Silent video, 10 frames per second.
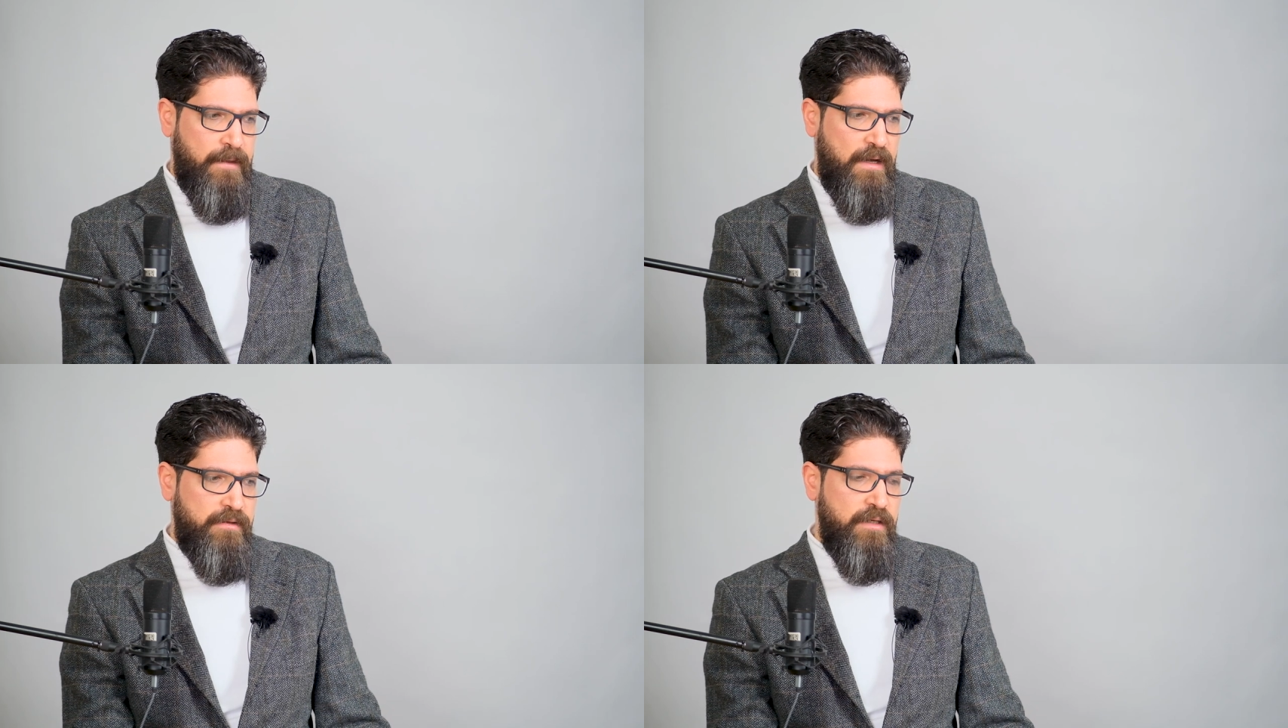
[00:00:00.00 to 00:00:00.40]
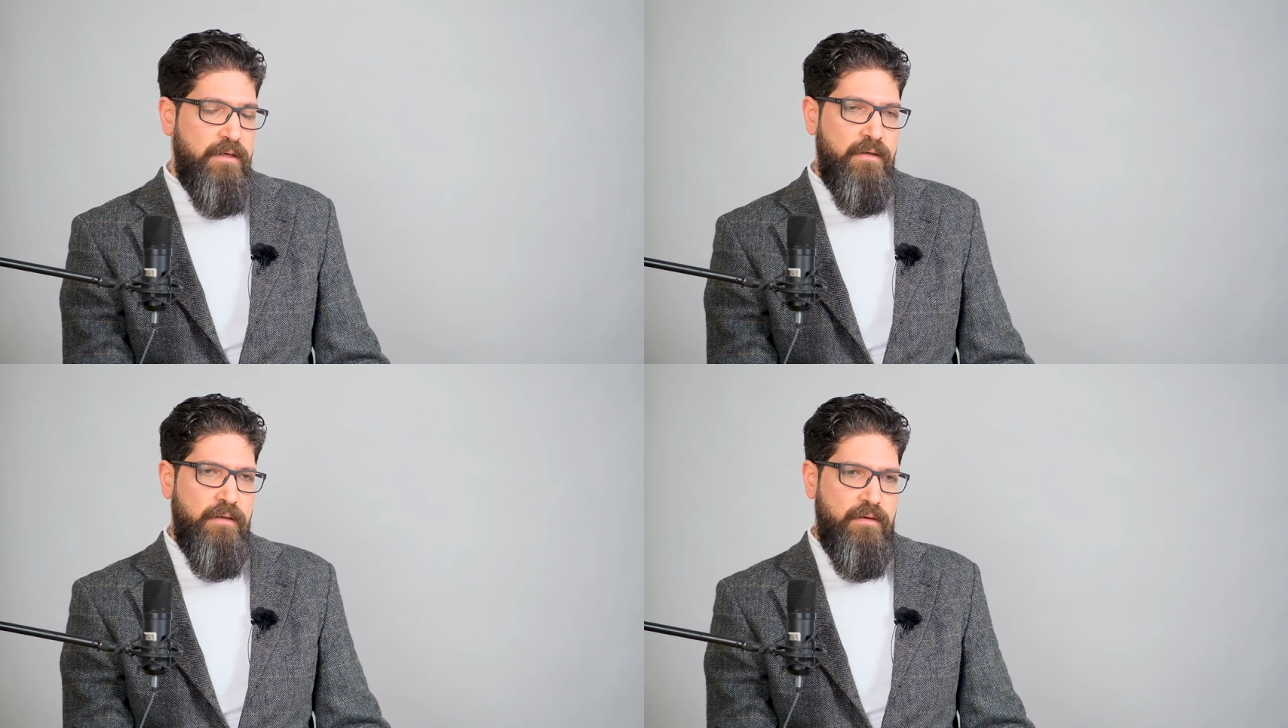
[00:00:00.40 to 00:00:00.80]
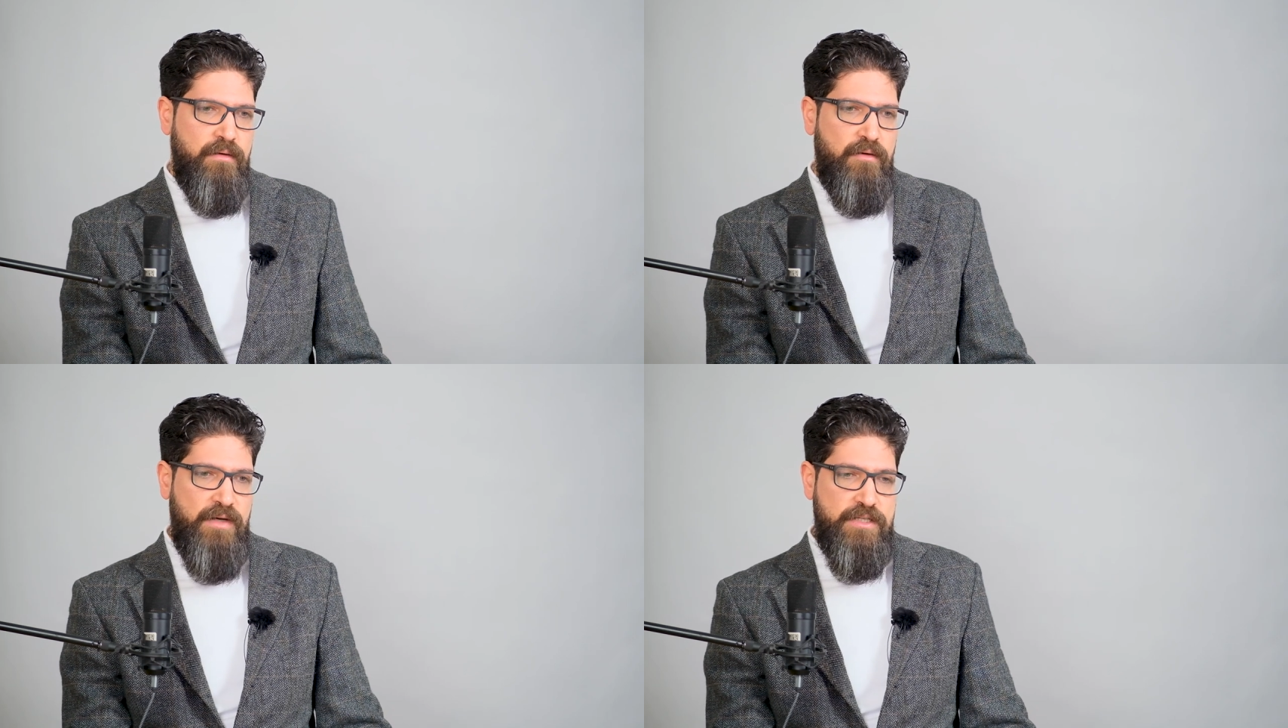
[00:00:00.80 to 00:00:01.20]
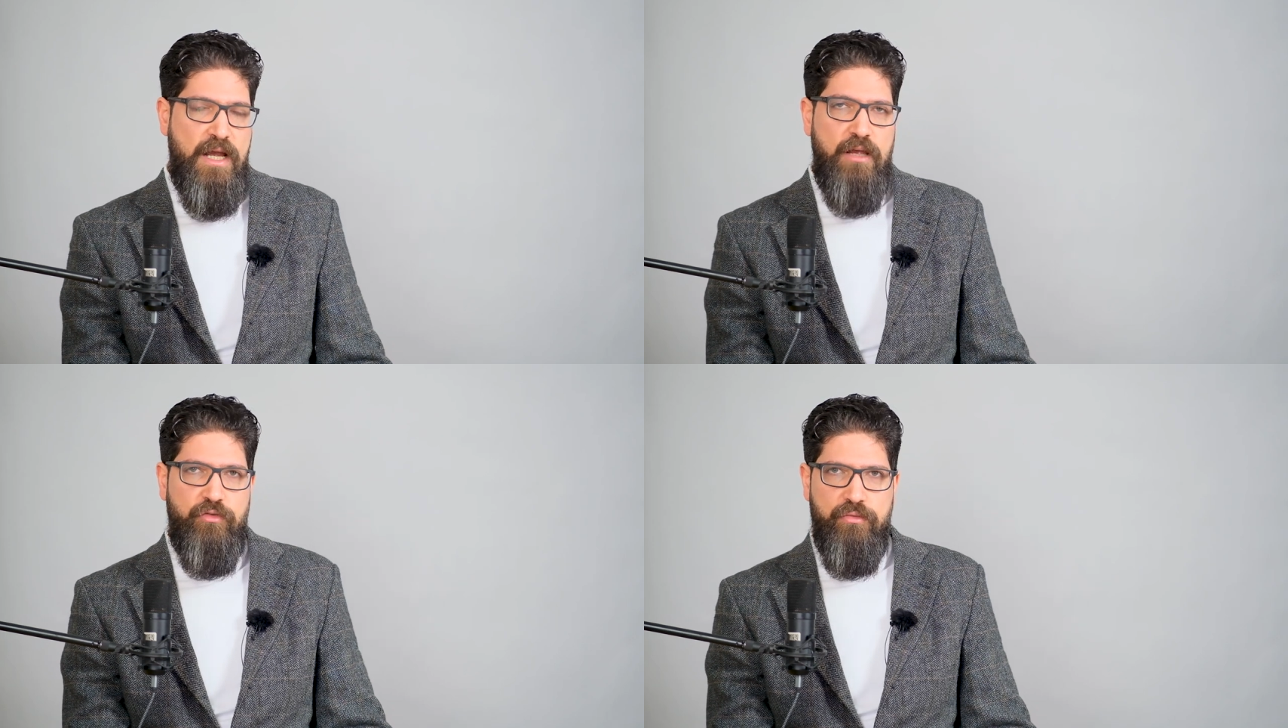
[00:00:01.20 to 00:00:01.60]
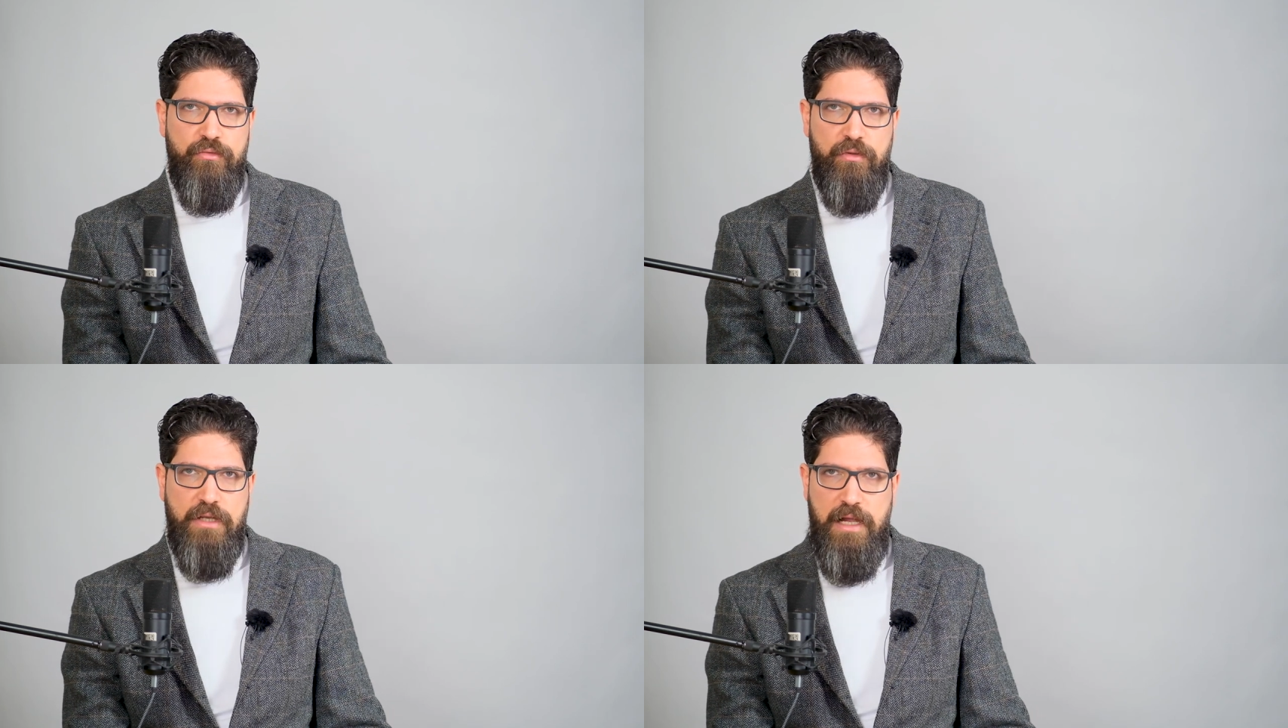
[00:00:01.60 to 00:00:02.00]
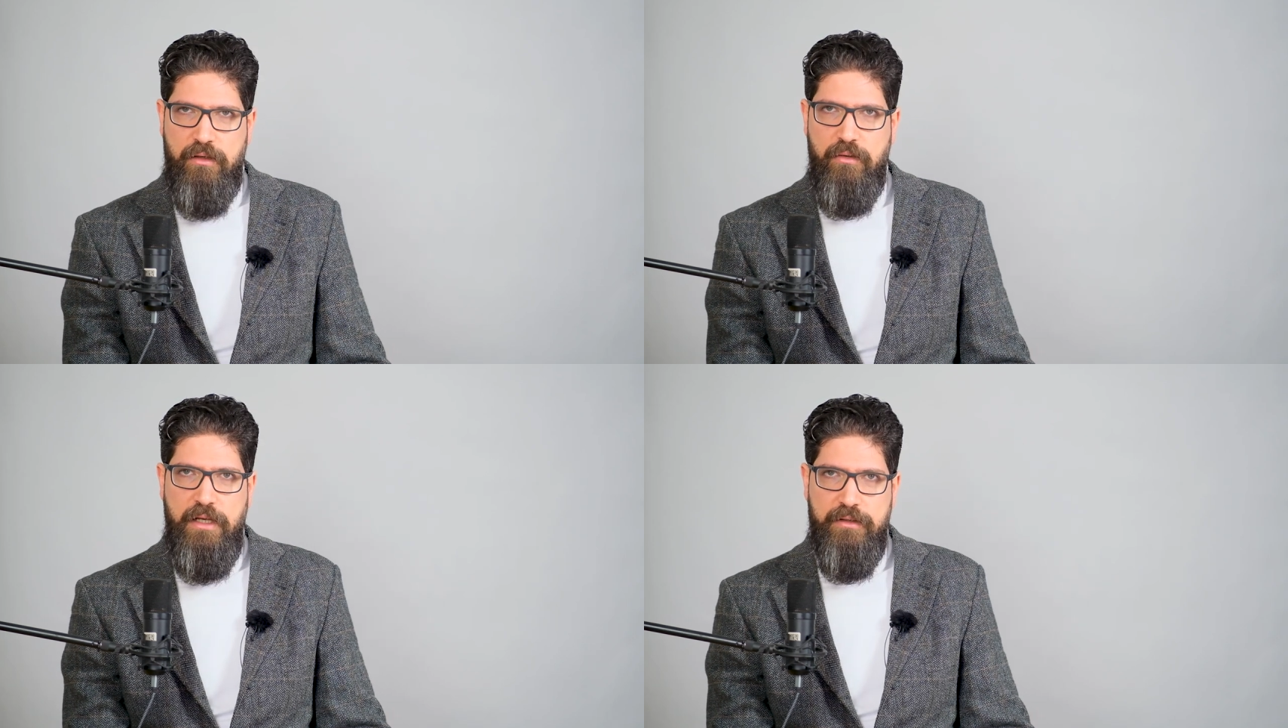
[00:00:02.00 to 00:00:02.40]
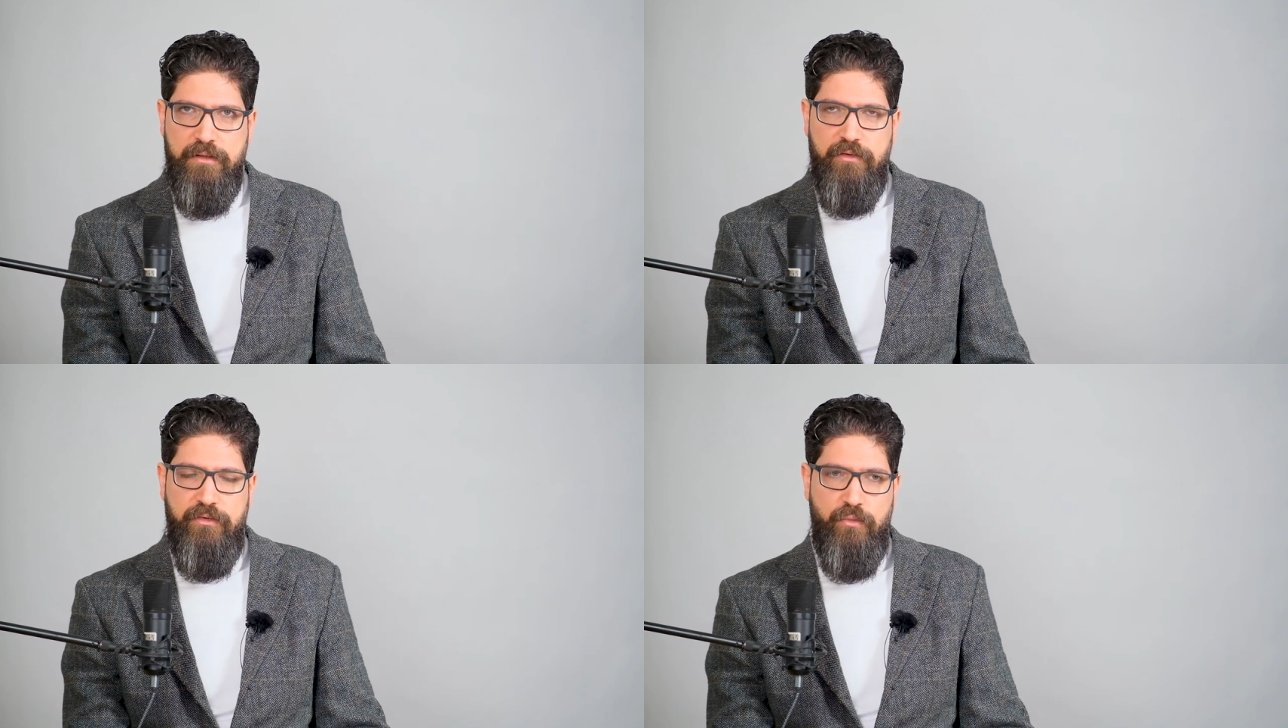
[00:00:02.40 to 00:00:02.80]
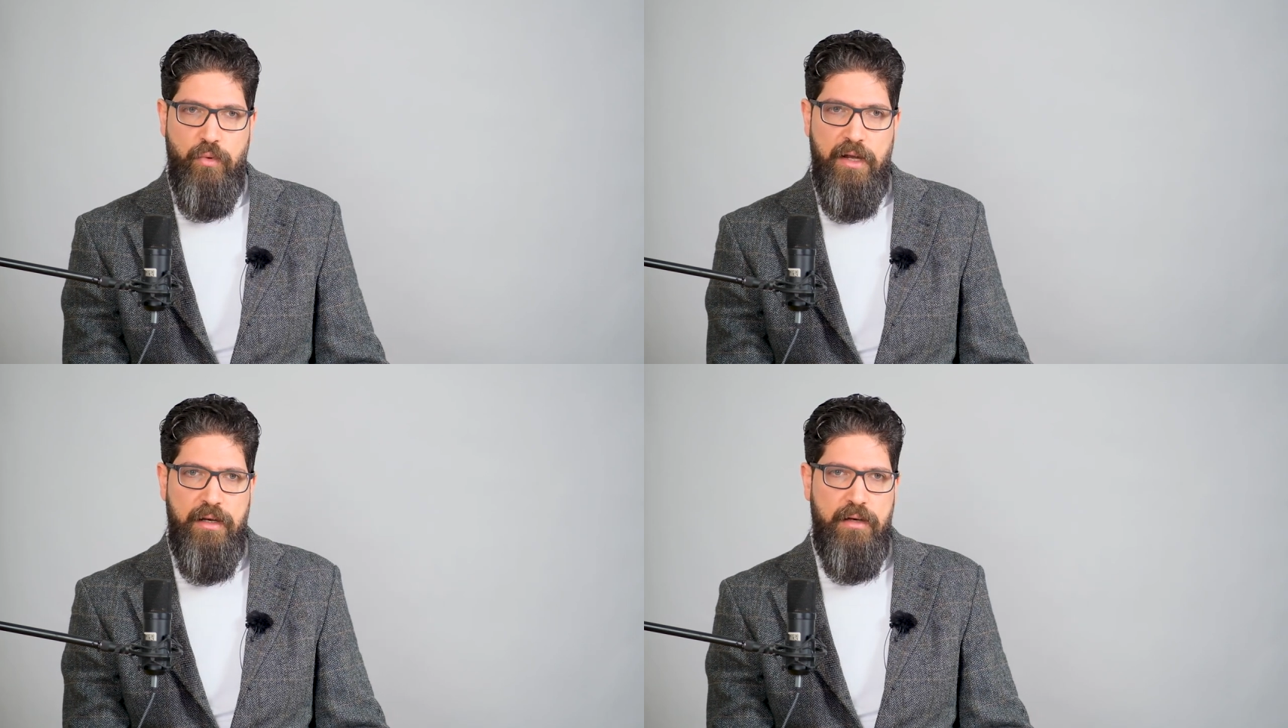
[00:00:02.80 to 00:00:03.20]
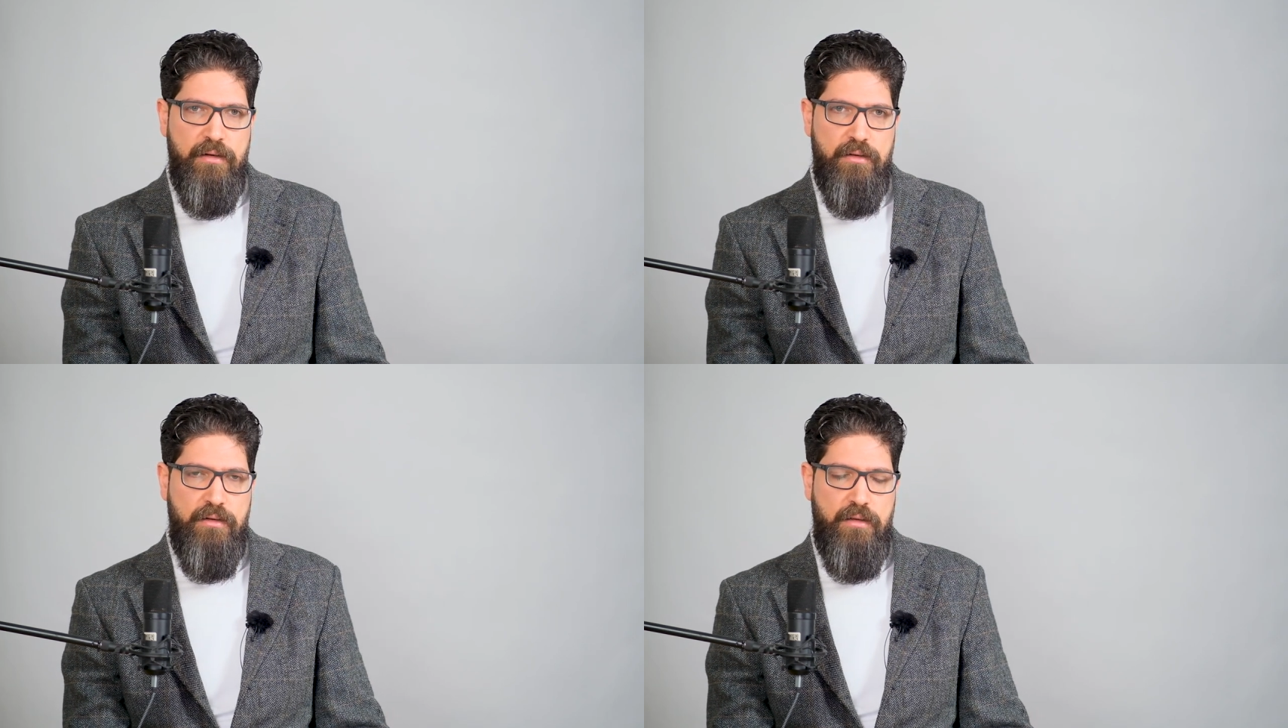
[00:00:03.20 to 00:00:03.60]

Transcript: I think Russia has to calculate this well